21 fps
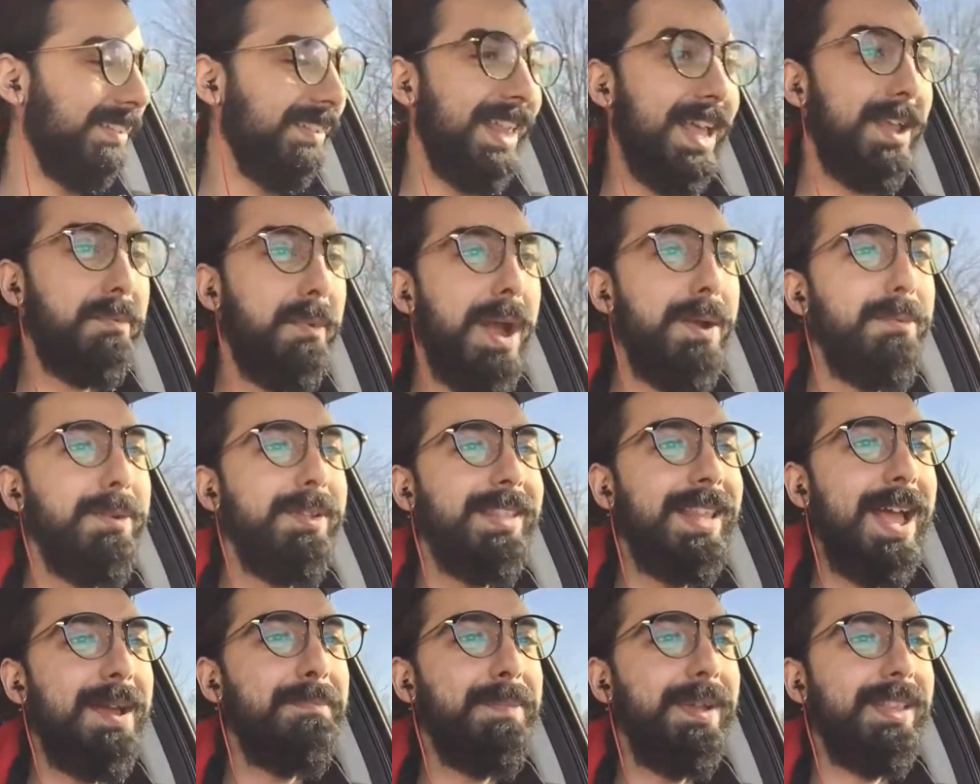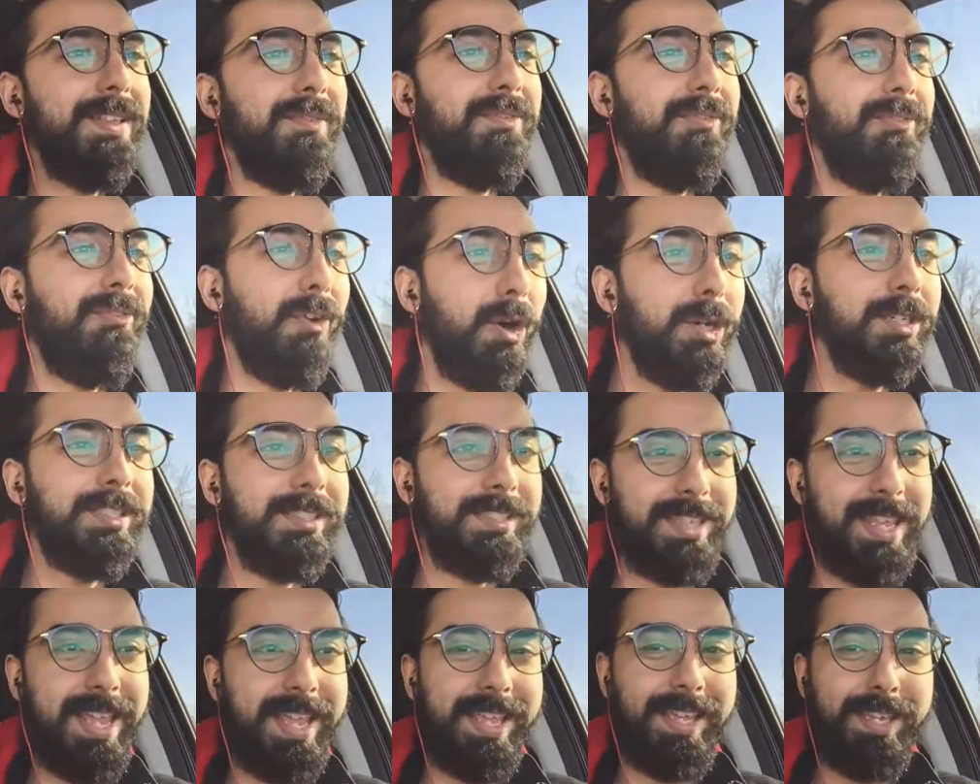Like, why wouldn't that be the
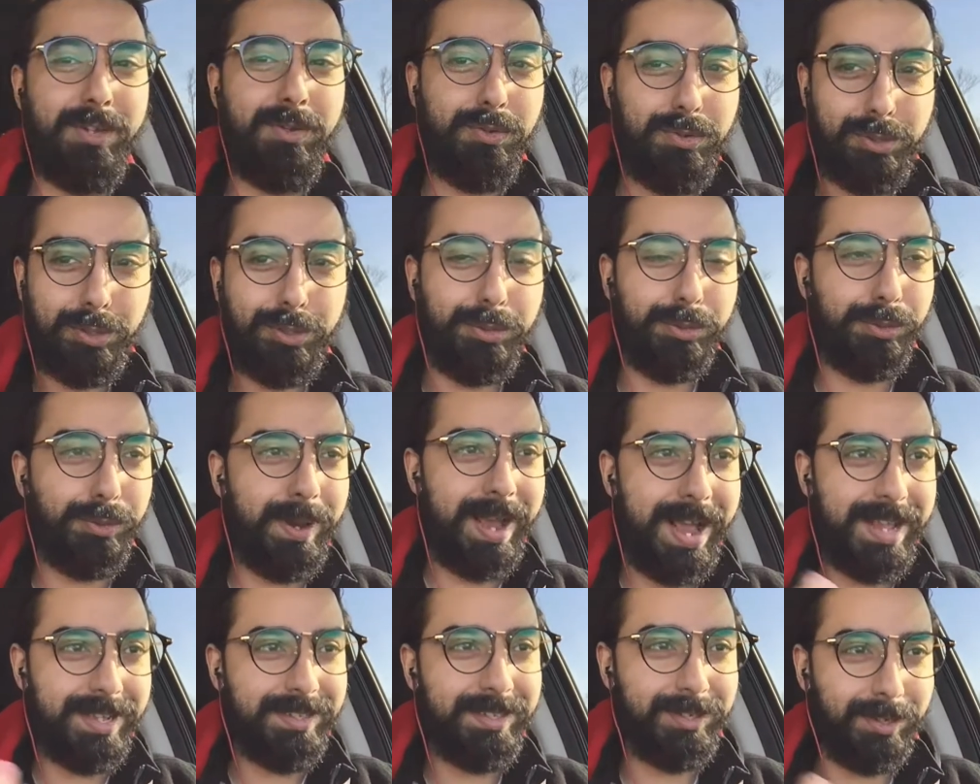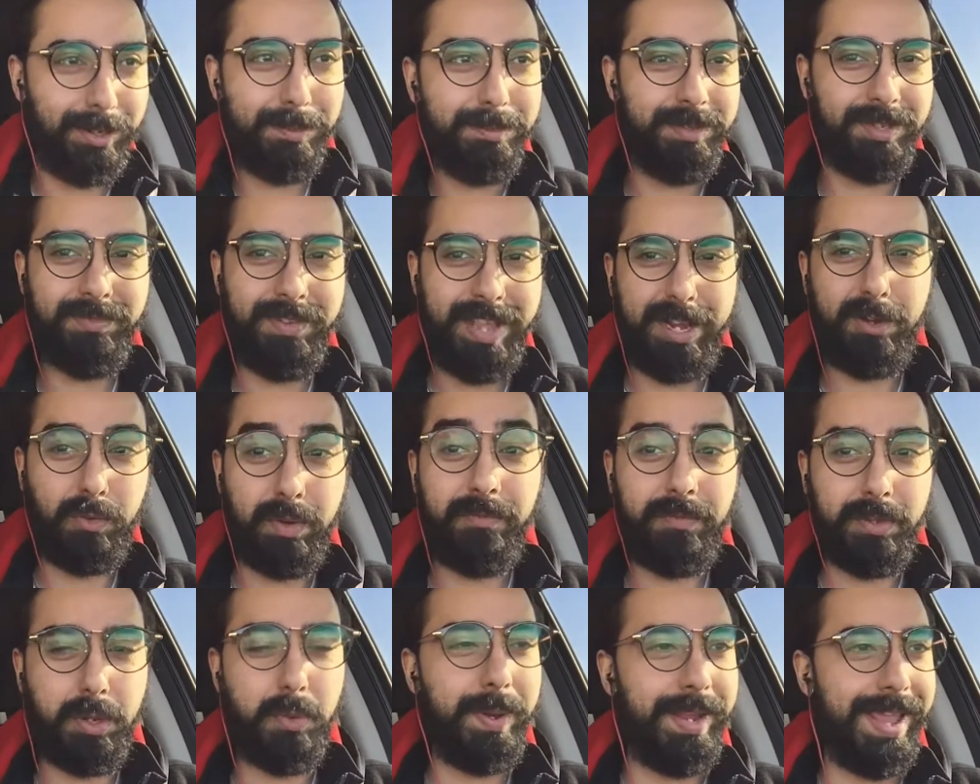first thing you do in terms of, like,
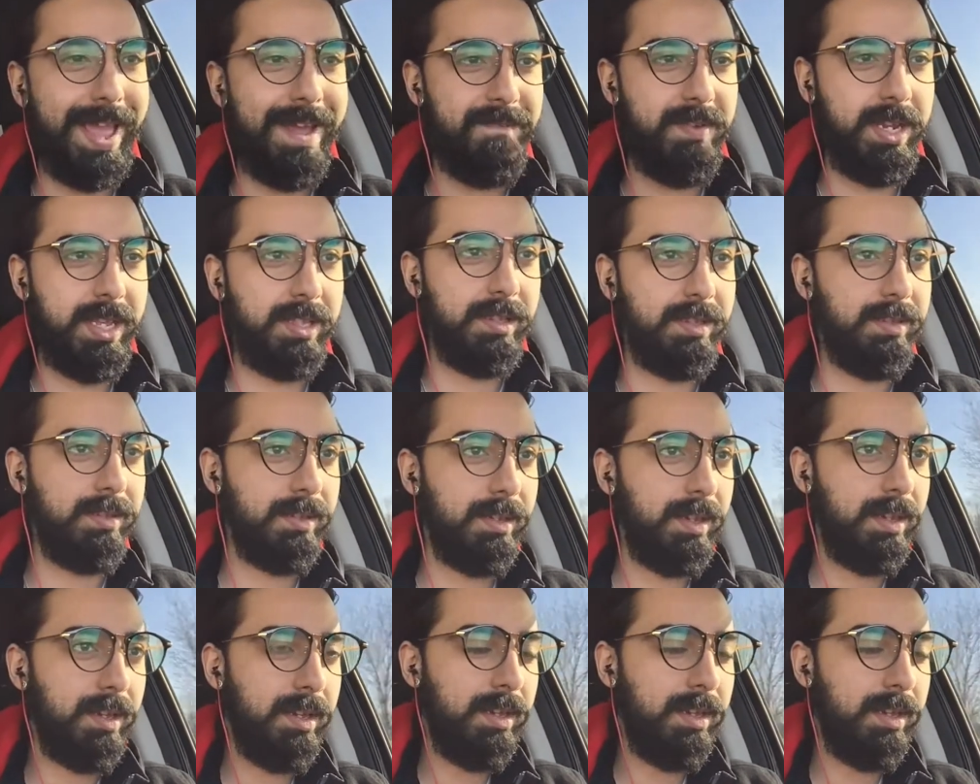reviewing evidence?